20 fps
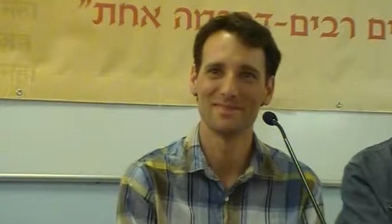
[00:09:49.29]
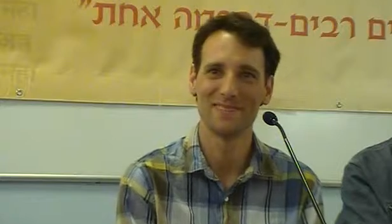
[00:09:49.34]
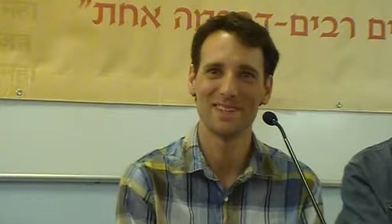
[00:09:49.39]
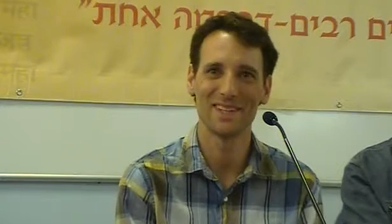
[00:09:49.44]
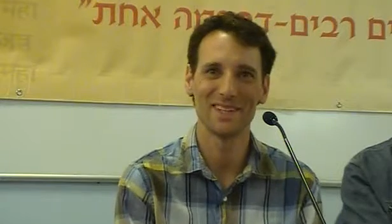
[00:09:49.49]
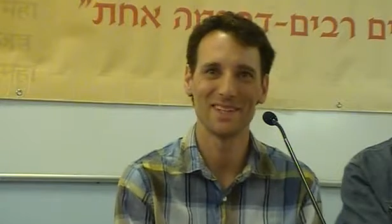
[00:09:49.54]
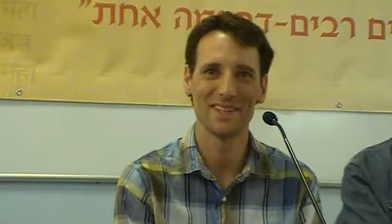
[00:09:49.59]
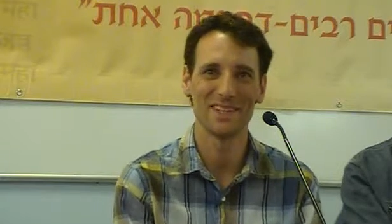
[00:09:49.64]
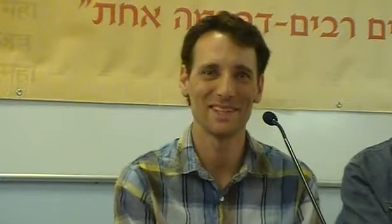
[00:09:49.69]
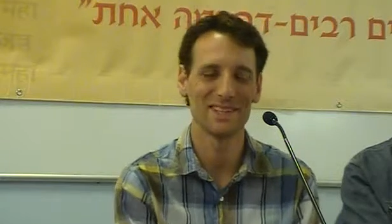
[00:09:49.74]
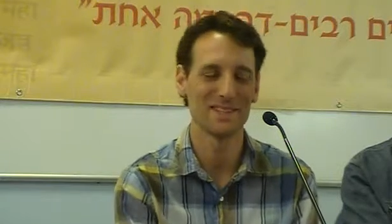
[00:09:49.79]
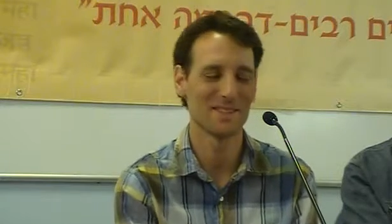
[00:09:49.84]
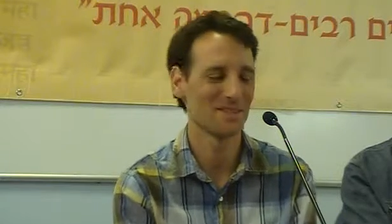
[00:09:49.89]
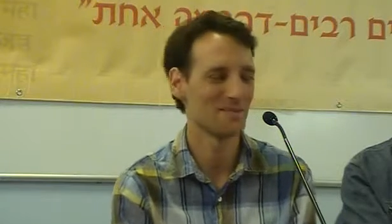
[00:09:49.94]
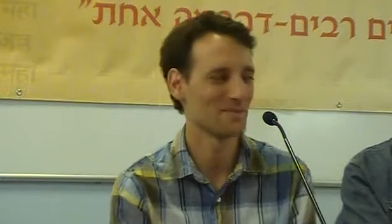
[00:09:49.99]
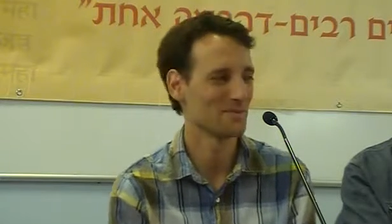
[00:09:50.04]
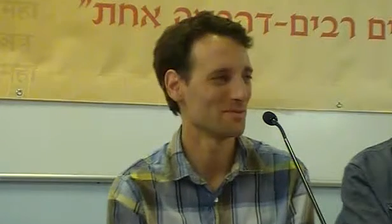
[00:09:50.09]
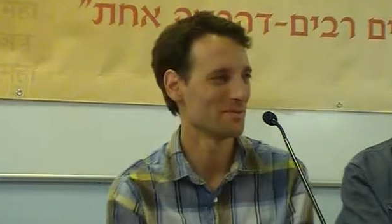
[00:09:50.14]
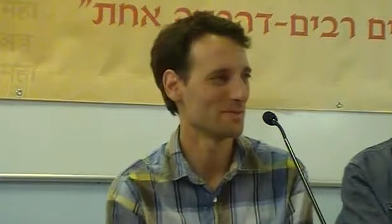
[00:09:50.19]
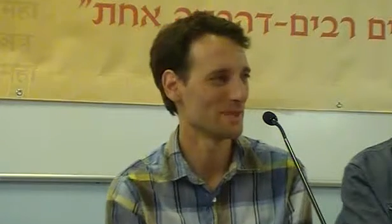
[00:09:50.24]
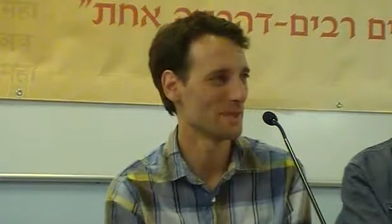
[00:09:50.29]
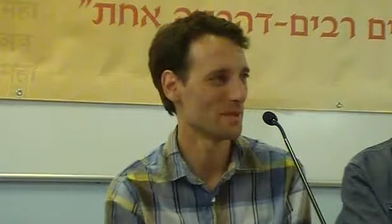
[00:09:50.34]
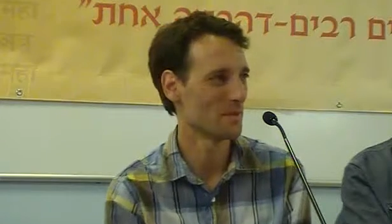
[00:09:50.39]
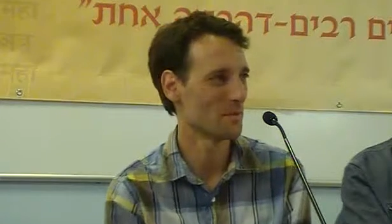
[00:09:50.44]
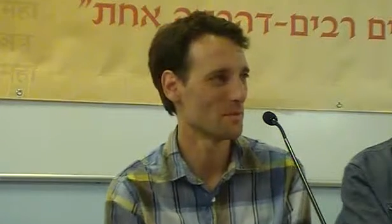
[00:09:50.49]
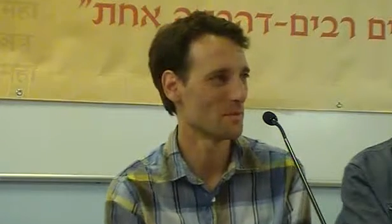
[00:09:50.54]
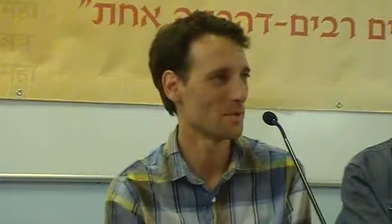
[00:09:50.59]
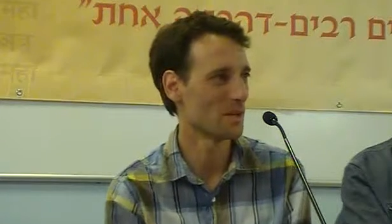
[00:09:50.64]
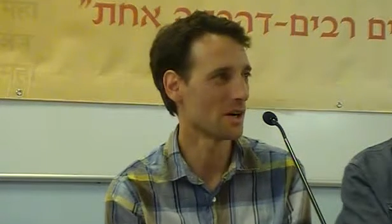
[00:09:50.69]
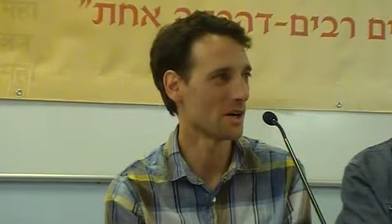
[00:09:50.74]
and
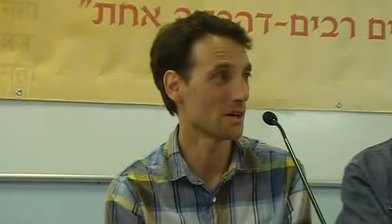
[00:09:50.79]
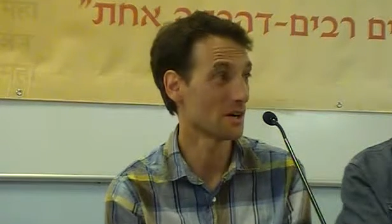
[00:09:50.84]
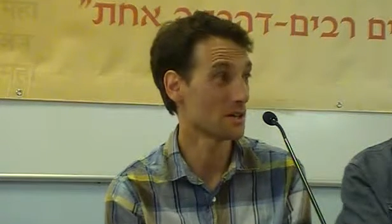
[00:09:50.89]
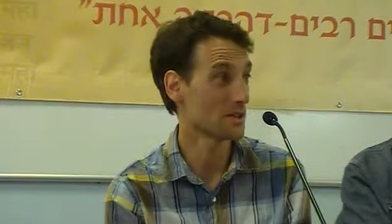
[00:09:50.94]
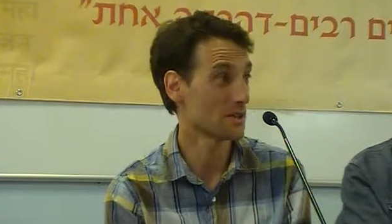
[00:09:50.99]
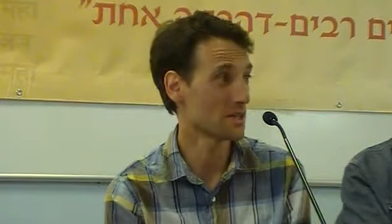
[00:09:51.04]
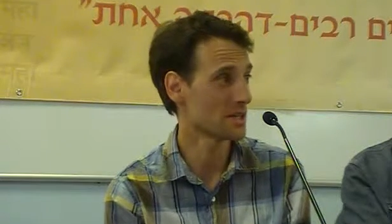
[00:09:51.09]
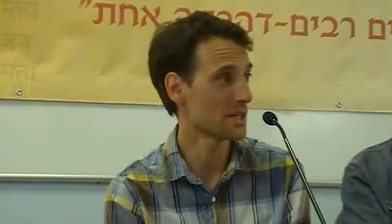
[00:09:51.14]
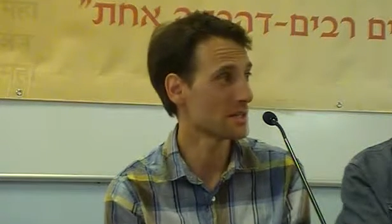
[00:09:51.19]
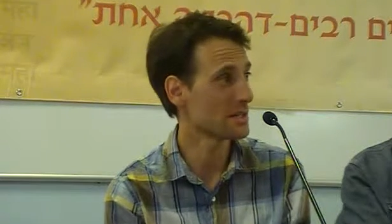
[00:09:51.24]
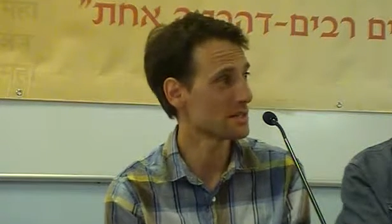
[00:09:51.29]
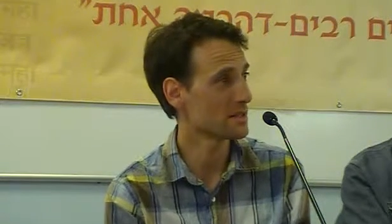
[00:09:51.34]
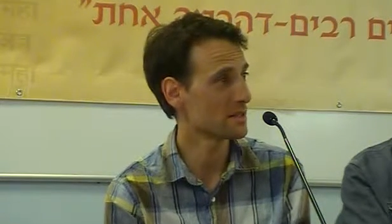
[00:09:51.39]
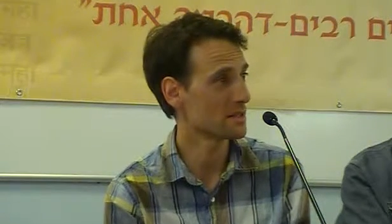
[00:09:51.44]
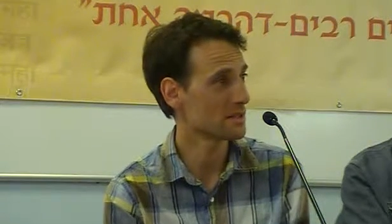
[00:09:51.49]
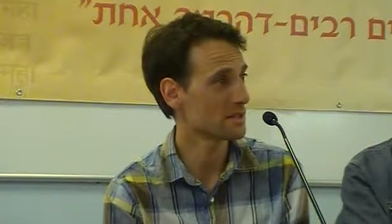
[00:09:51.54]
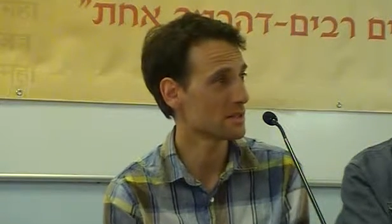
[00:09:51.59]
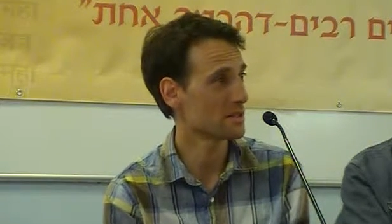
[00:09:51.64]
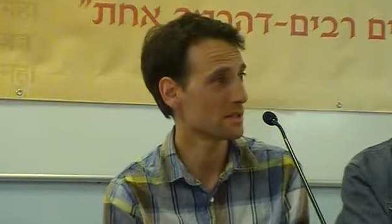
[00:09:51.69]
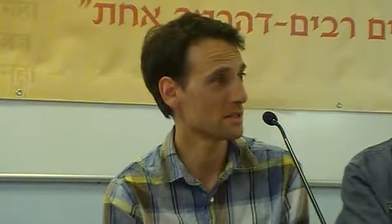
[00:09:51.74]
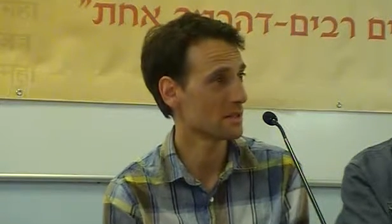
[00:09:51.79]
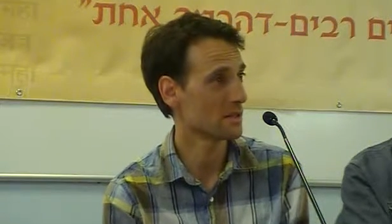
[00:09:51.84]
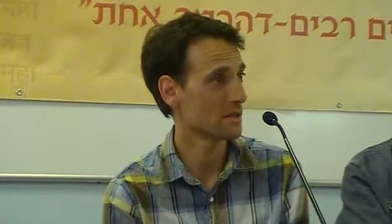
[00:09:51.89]
knock on your senses